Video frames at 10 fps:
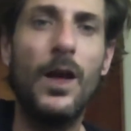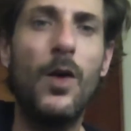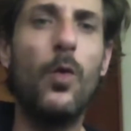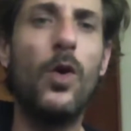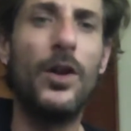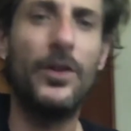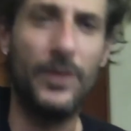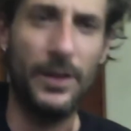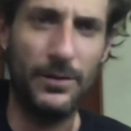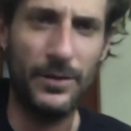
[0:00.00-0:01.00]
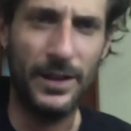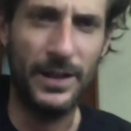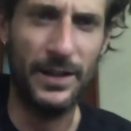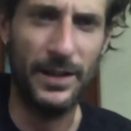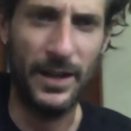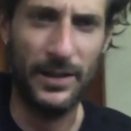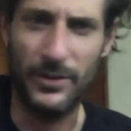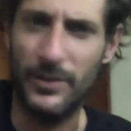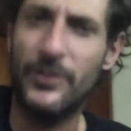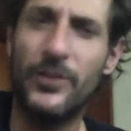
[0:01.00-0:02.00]
One evening as the
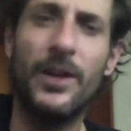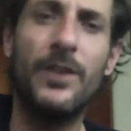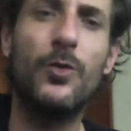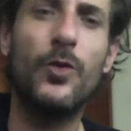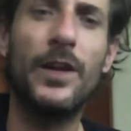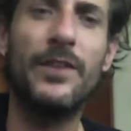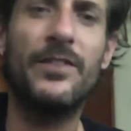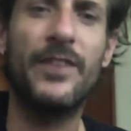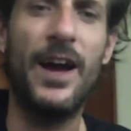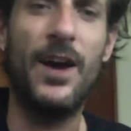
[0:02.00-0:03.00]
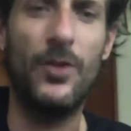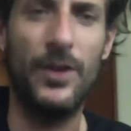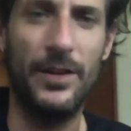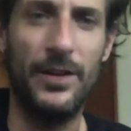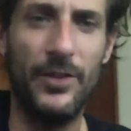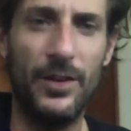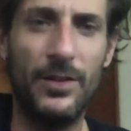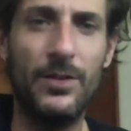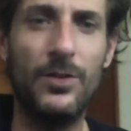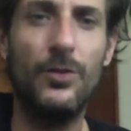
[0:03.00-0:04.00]
sun went down and the
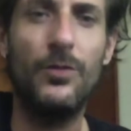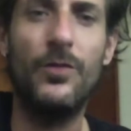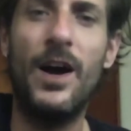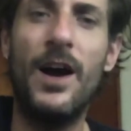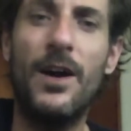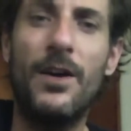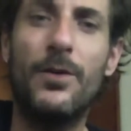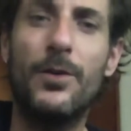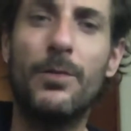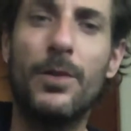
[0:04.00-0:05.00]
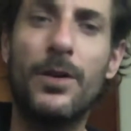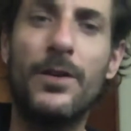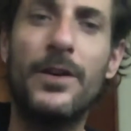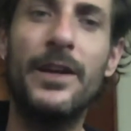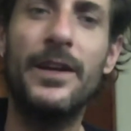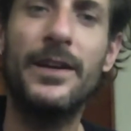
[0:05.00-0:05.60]
jungle fire were burning